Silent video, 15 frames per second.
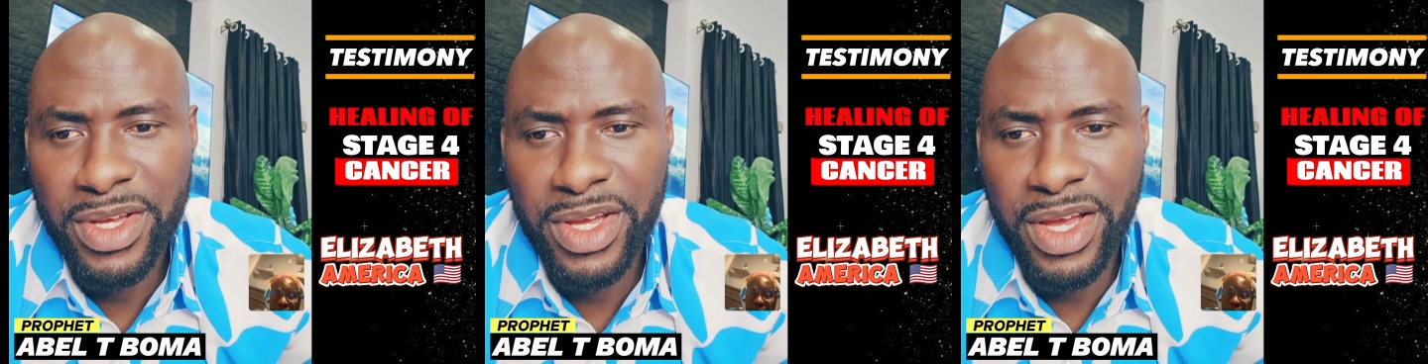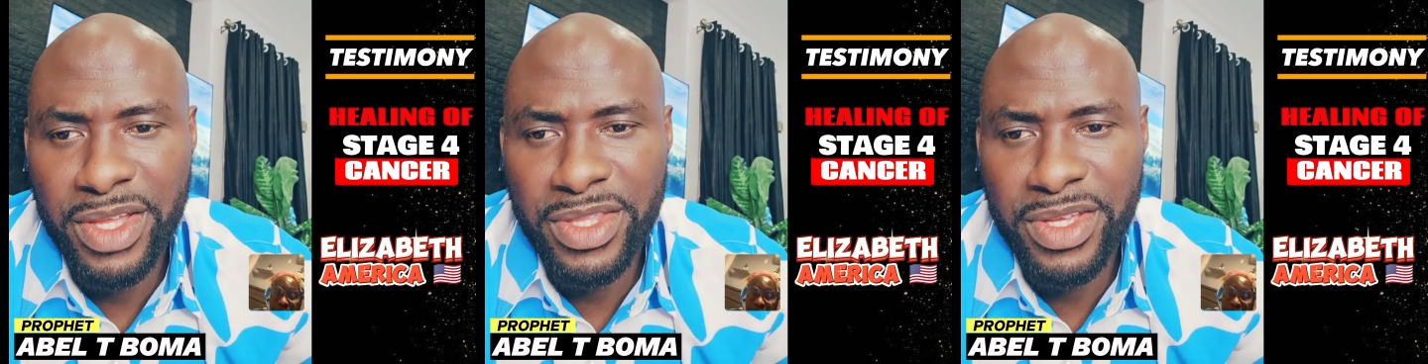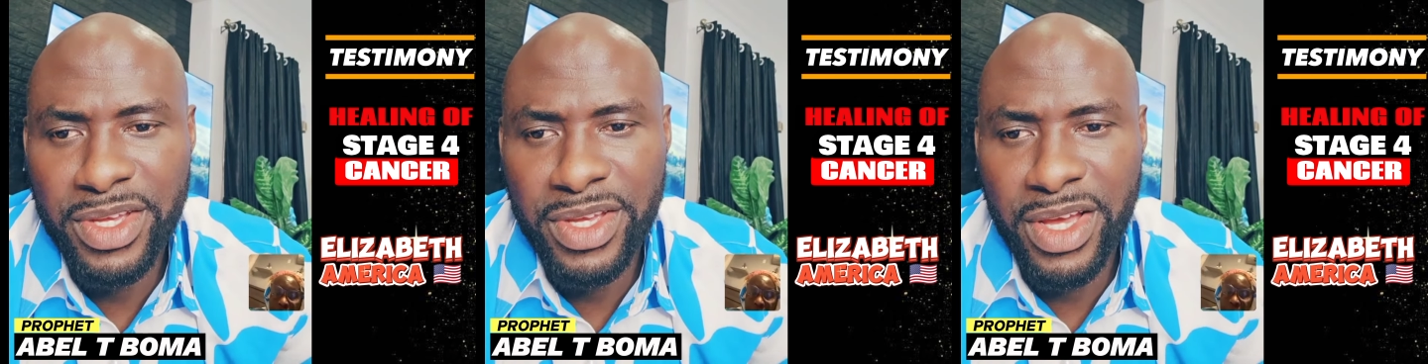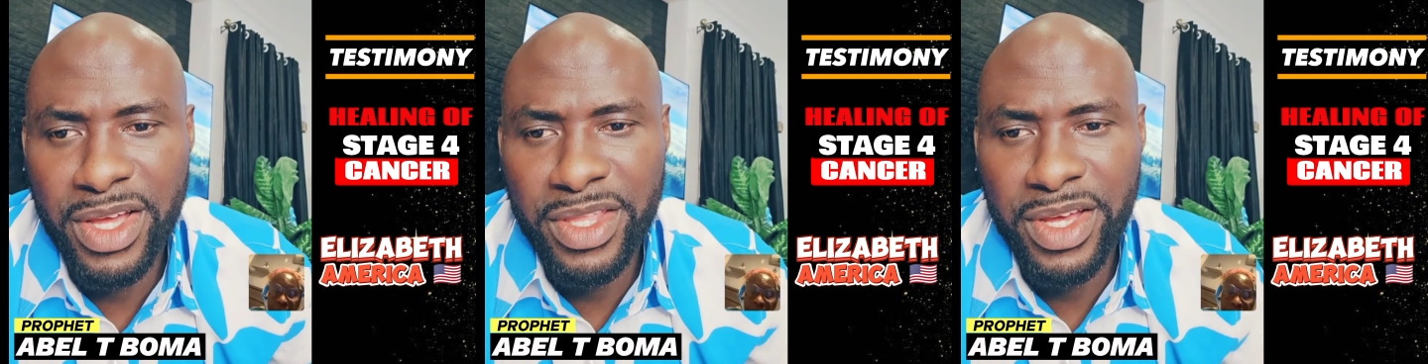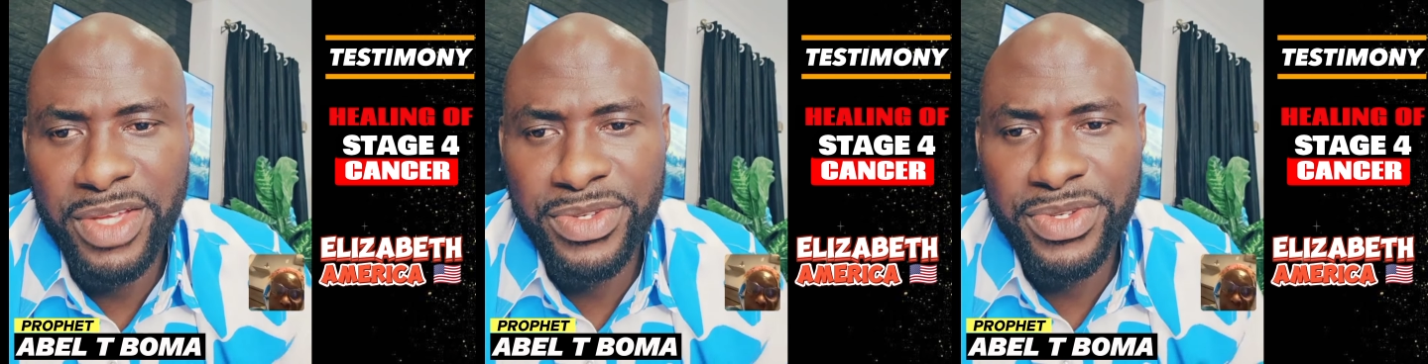
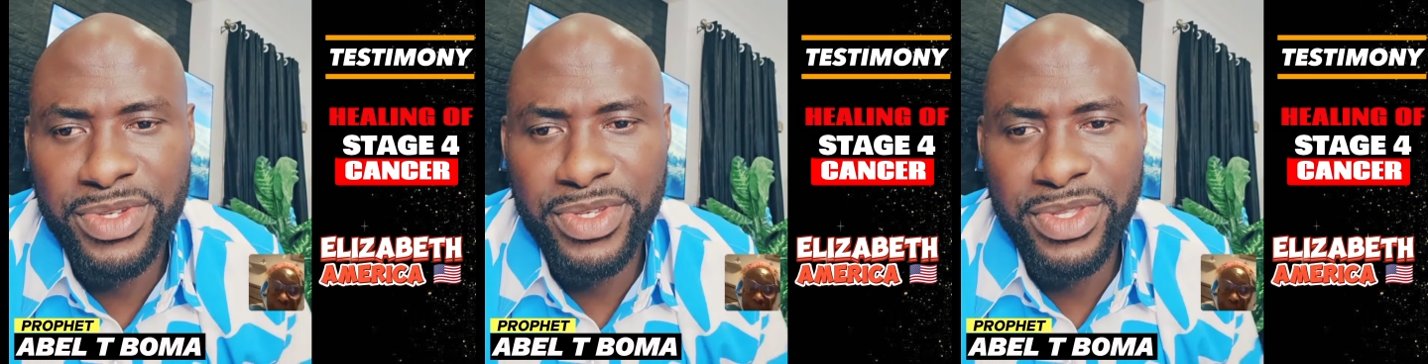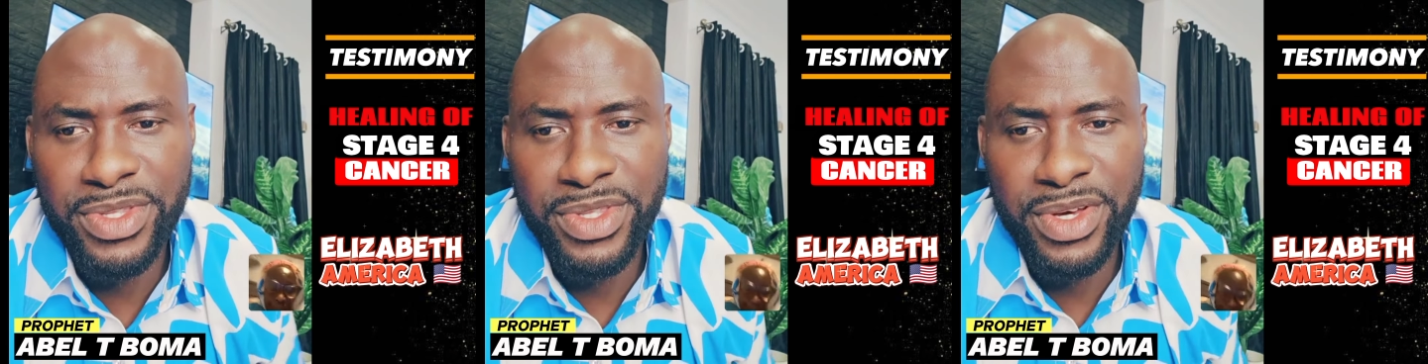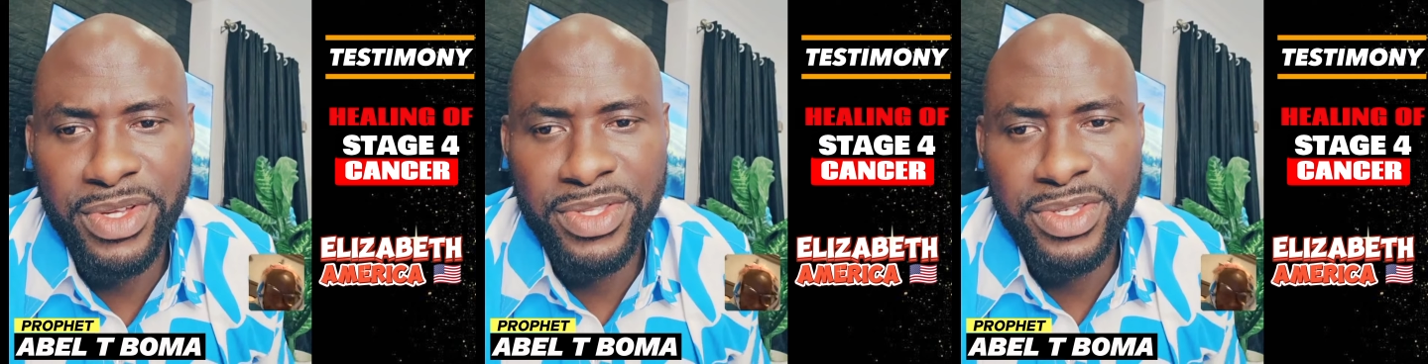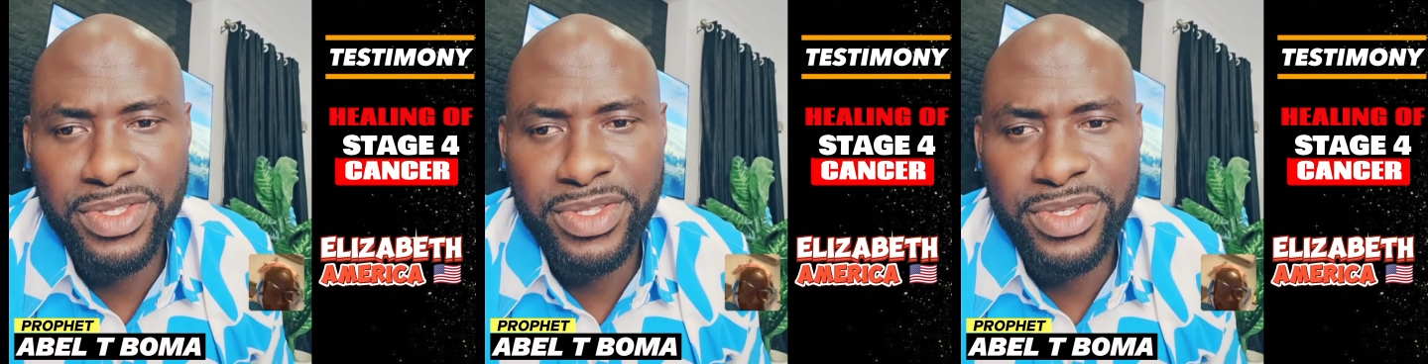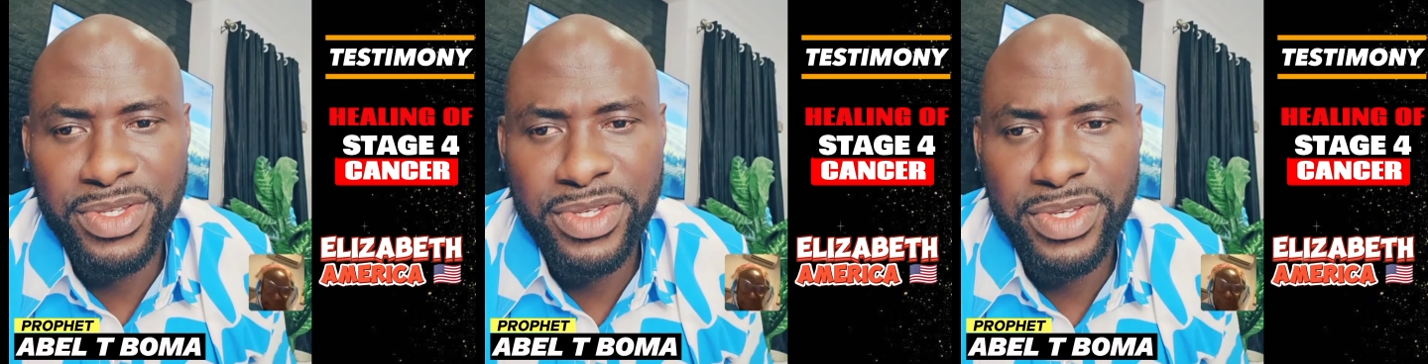God has done
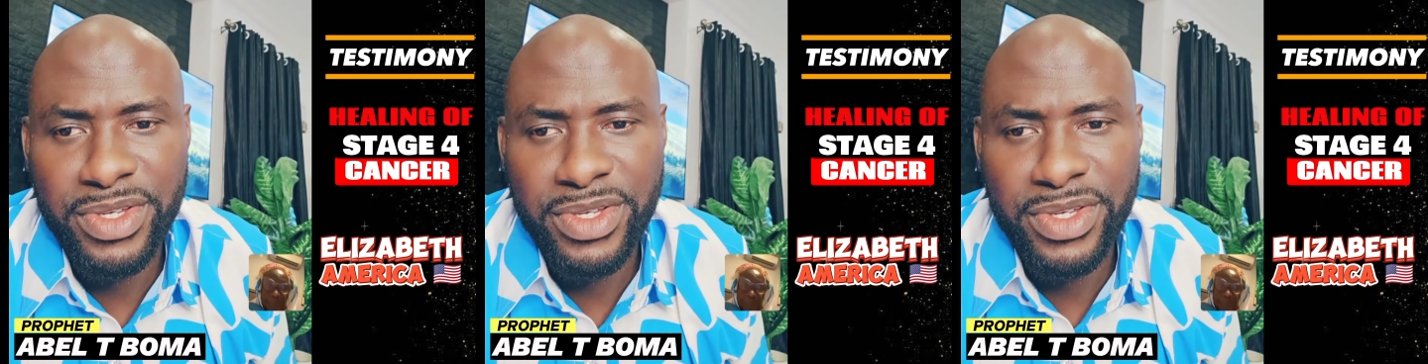it